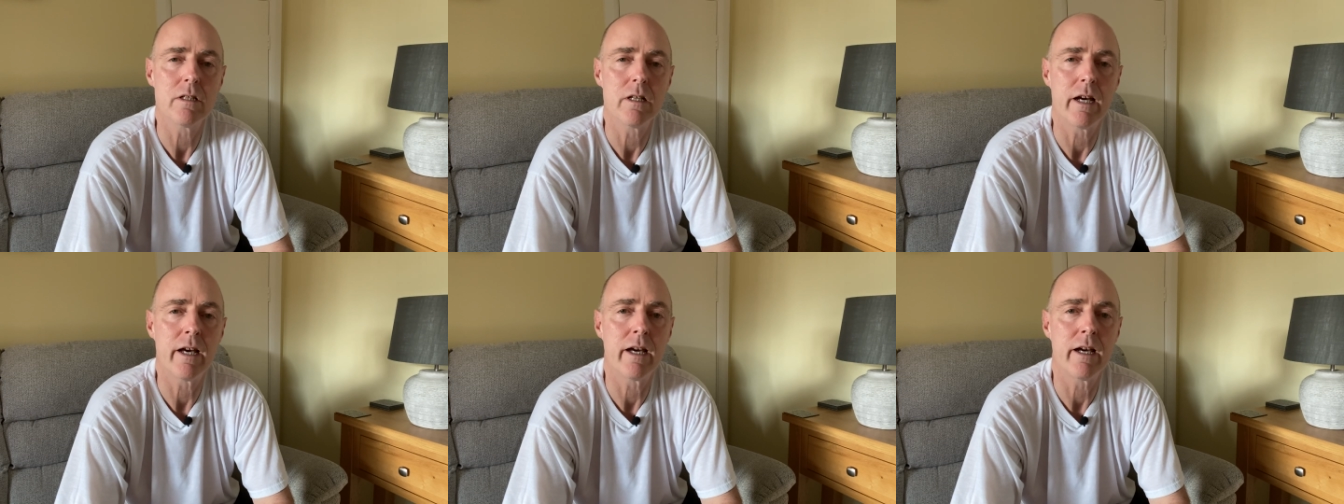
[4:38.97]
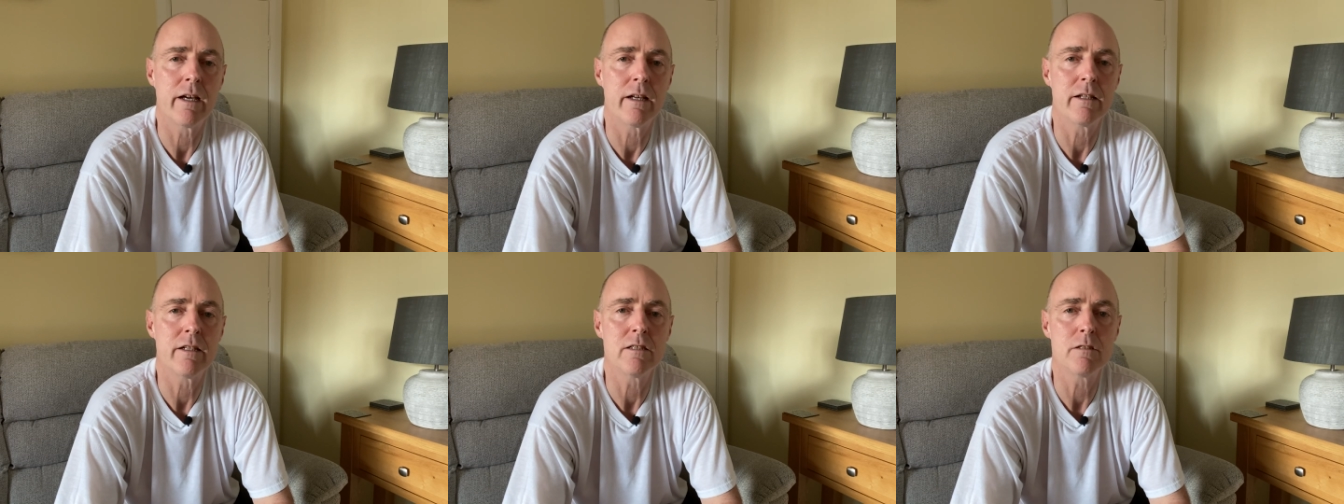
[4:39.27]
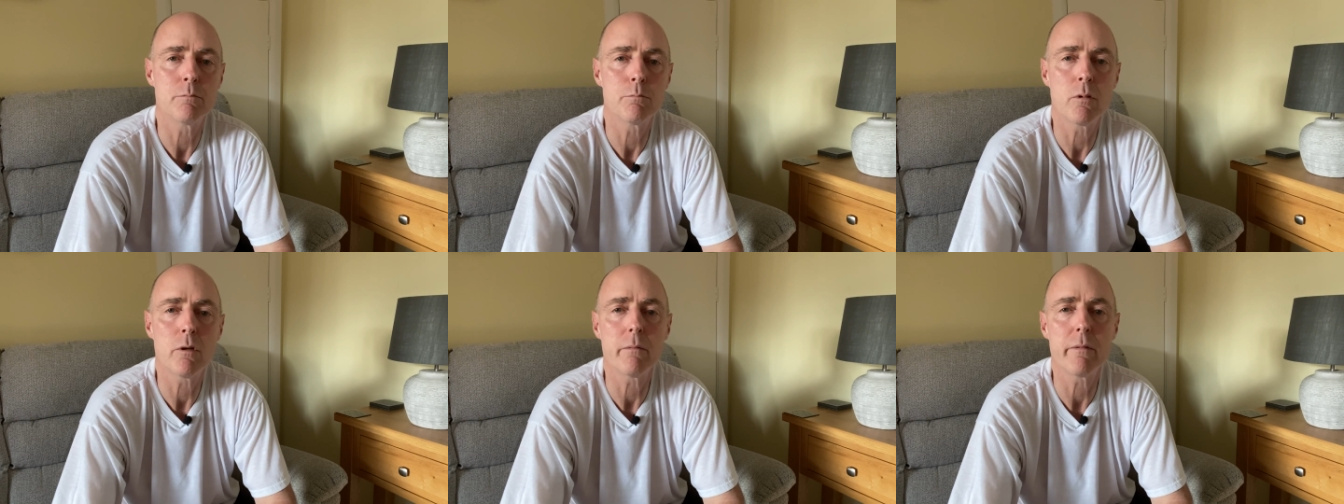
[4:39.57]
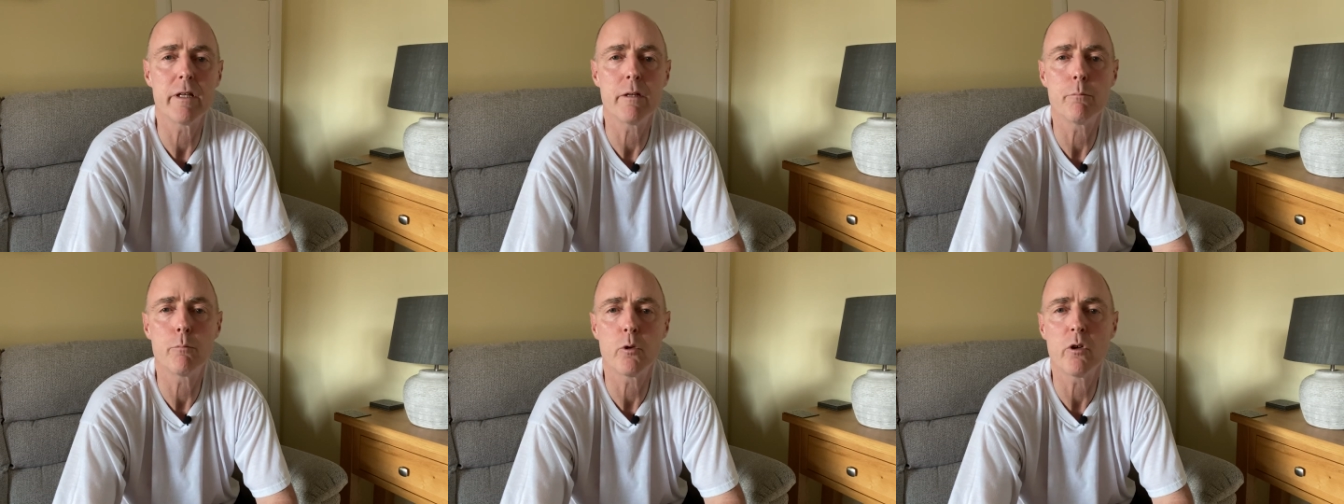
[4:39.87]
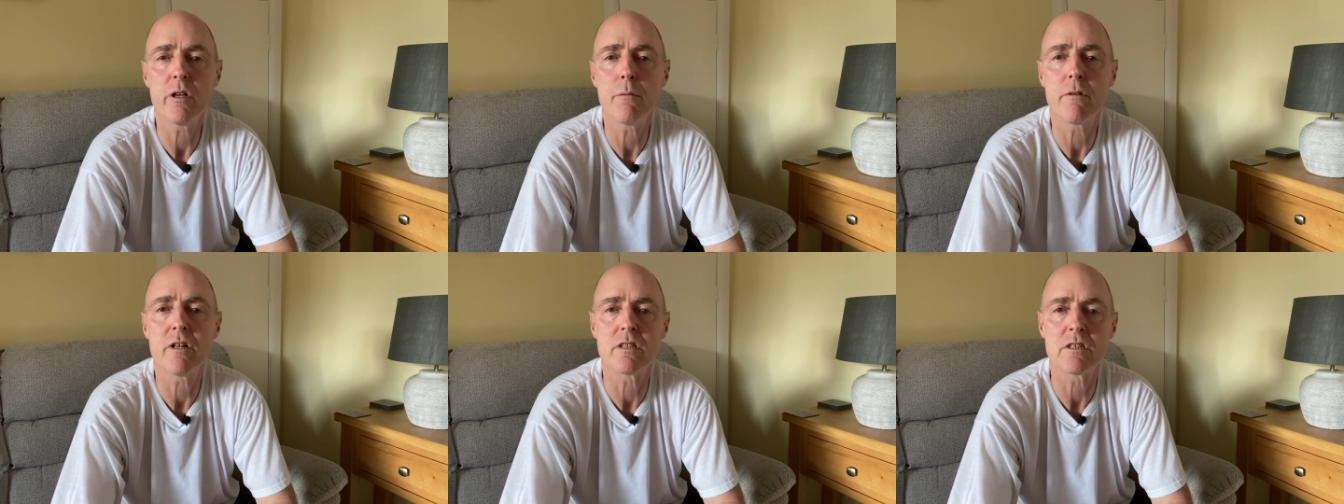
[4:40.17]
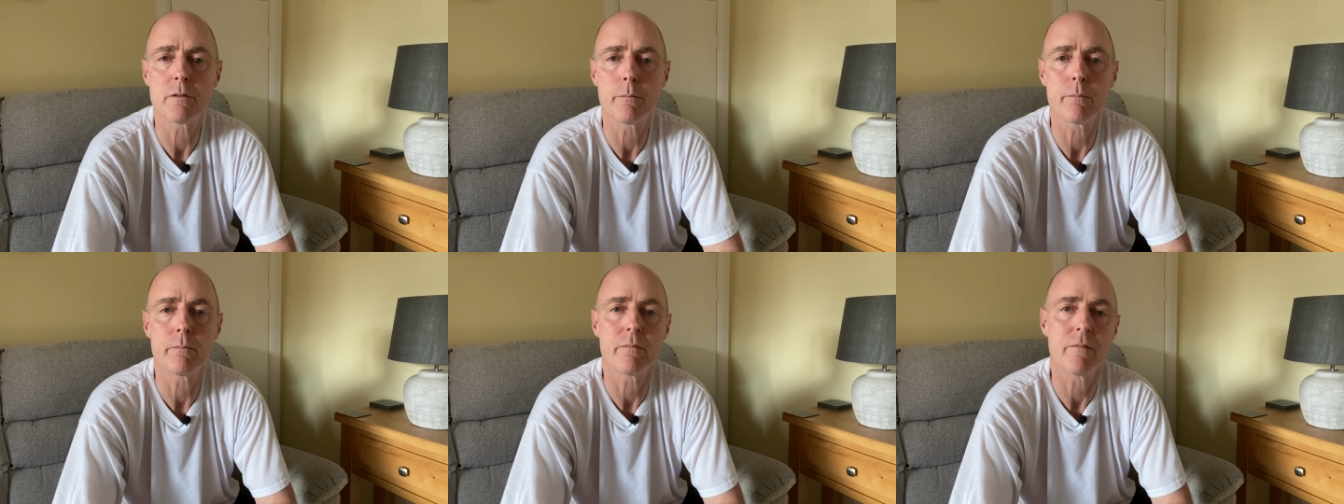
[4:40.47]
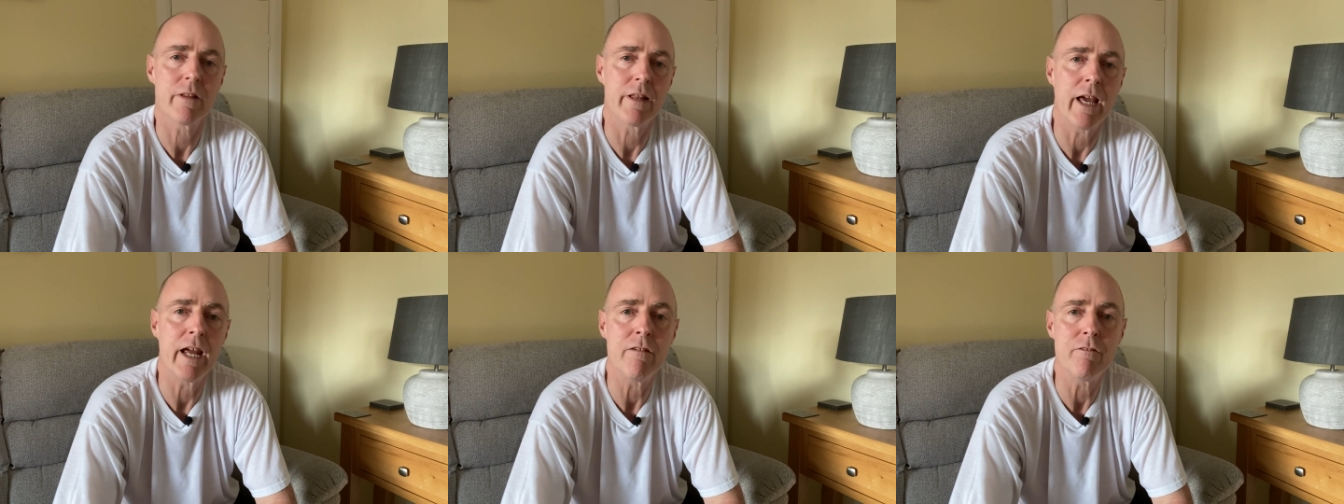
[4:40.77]
And it's probably pretty much
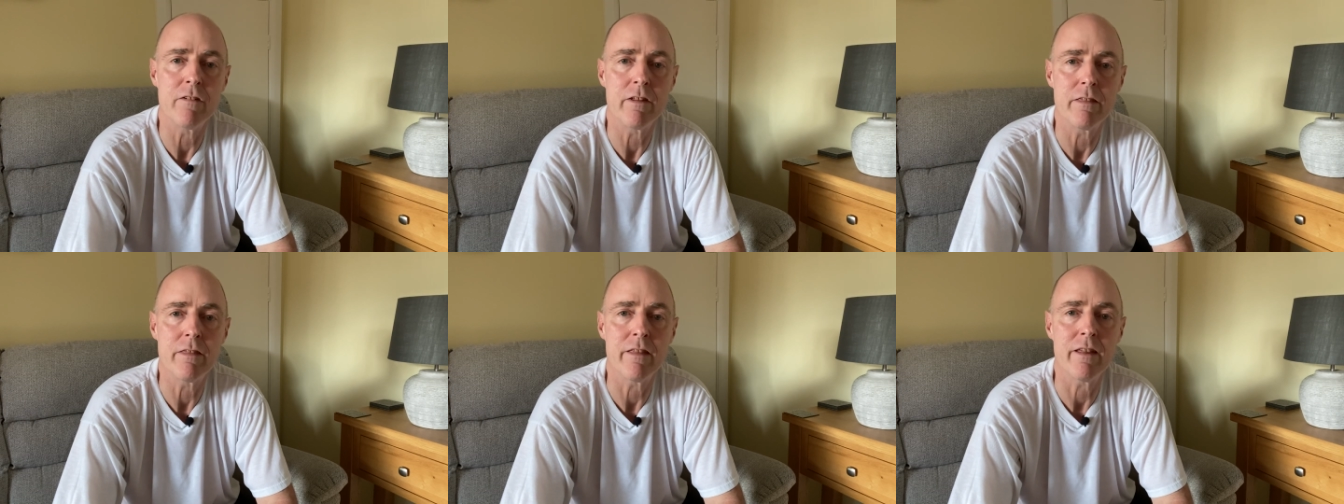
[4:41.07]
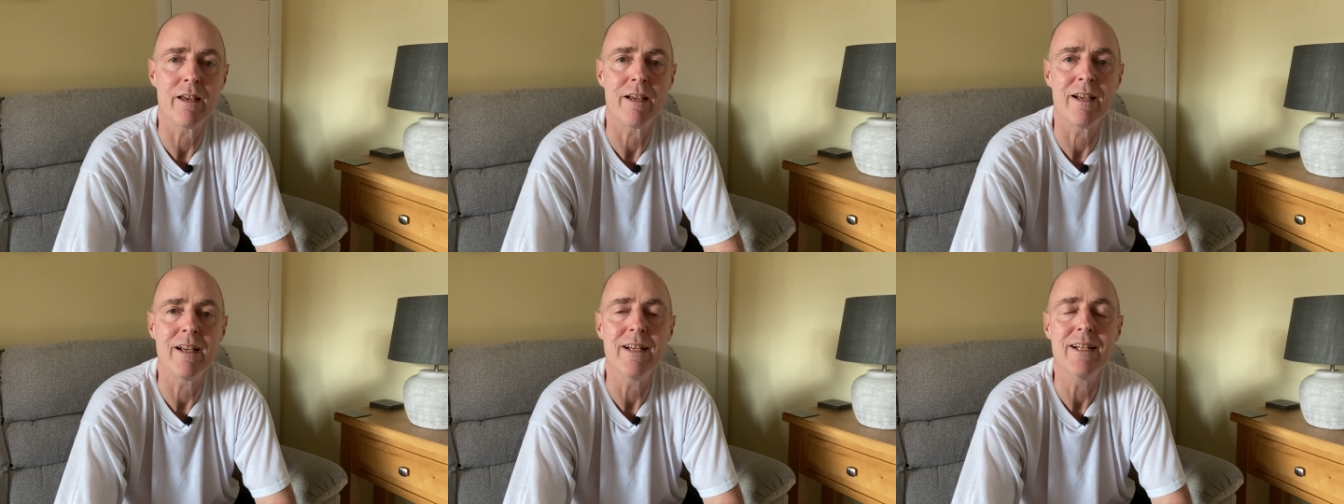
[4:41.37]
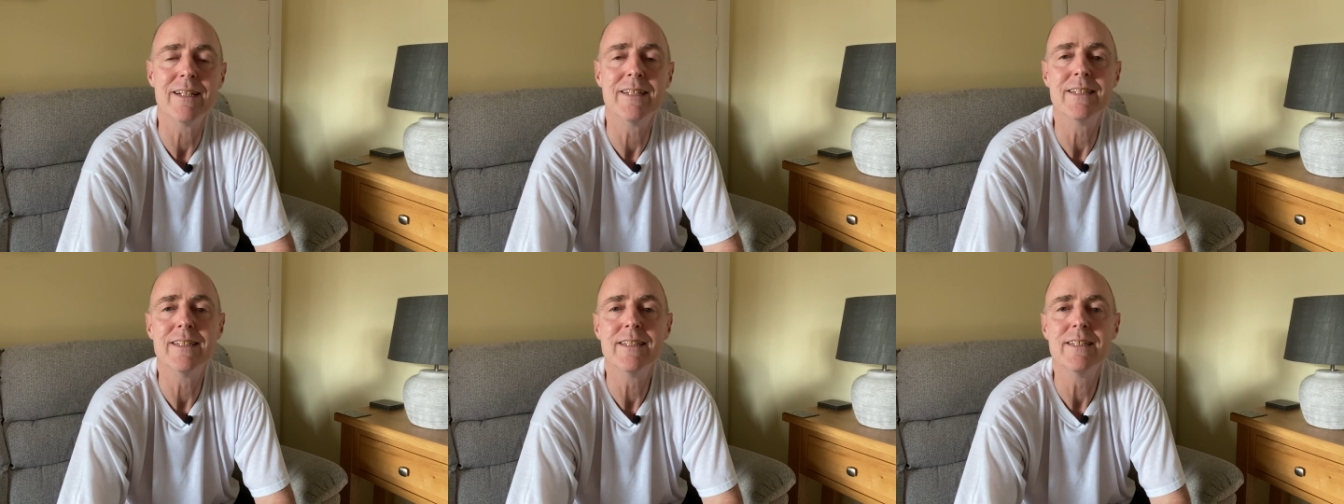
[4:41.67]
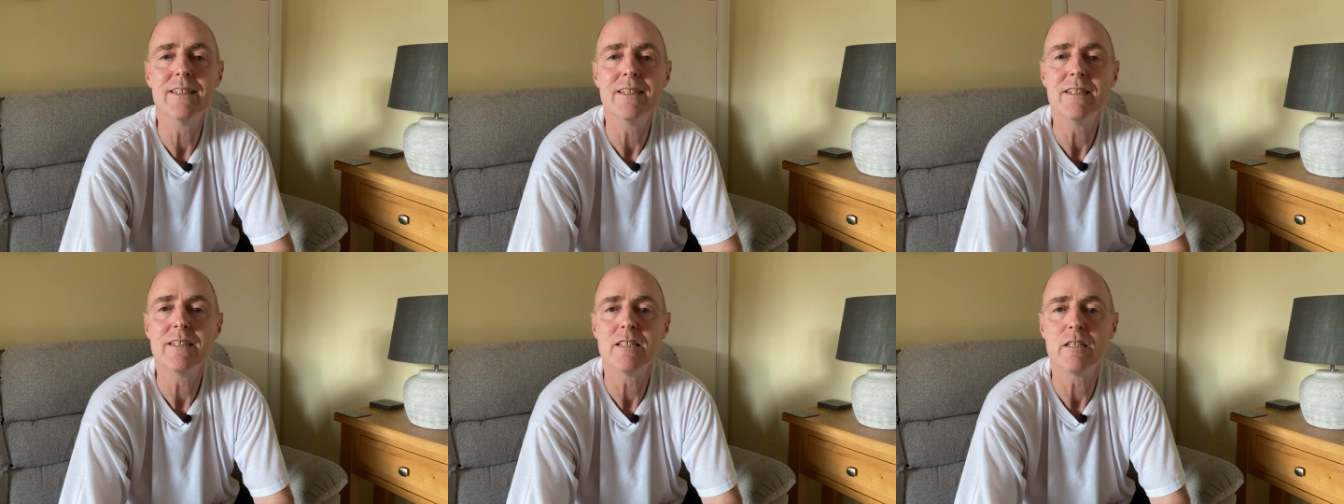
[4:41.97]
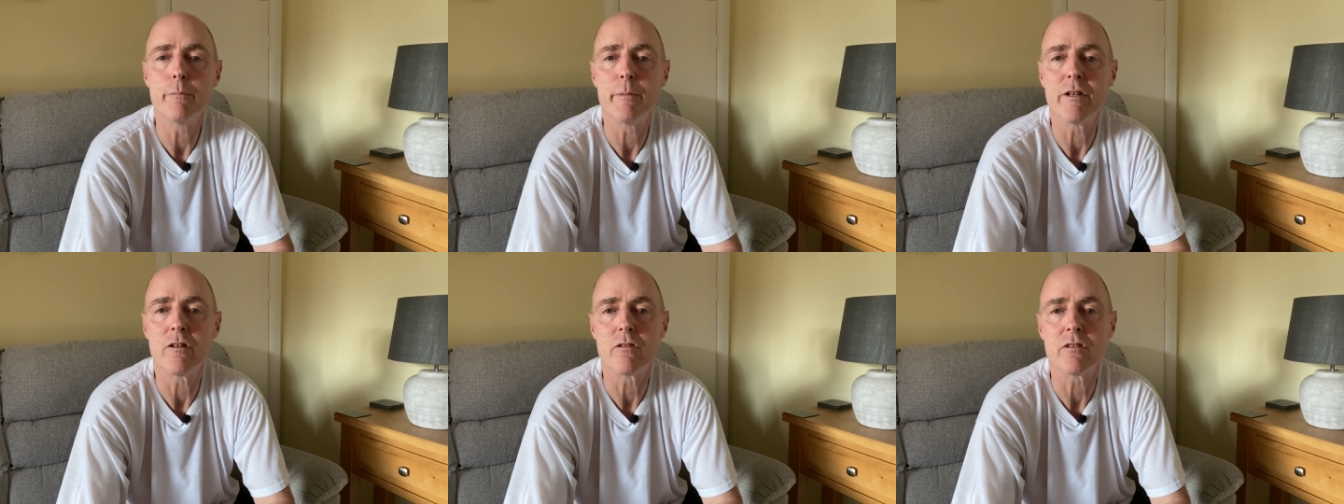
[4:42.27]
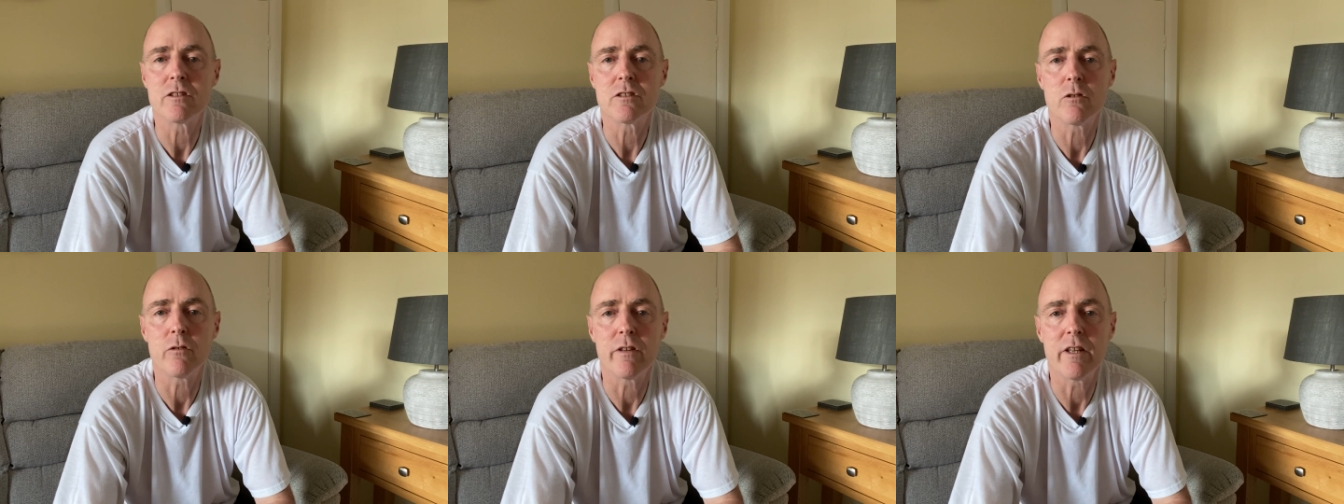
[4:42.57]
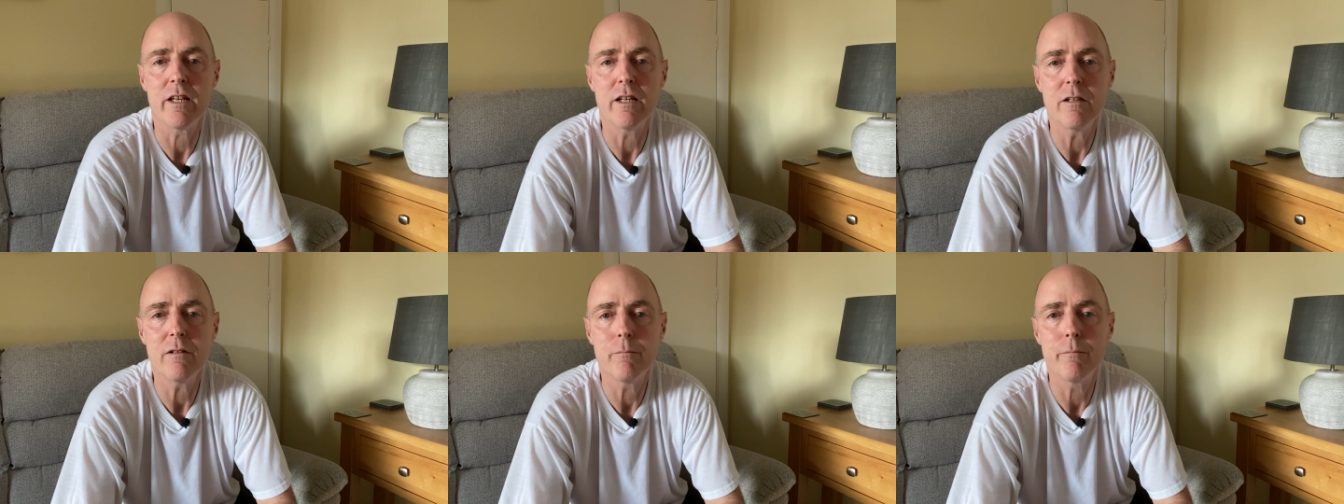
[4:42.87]
everything, to be honest with
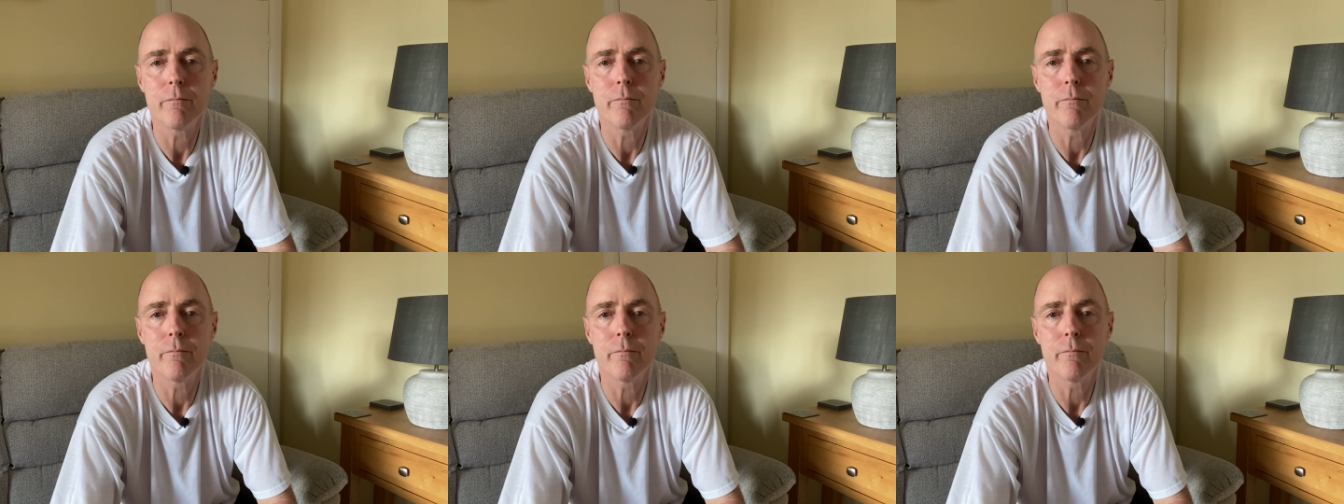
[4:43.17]
you.